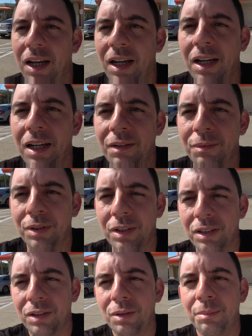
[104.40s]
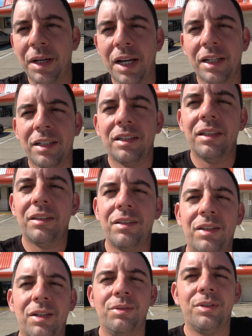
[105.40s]
and we're gonna go back
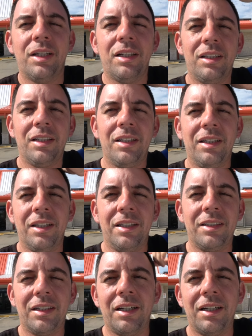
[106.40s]
to the hotel and eat it.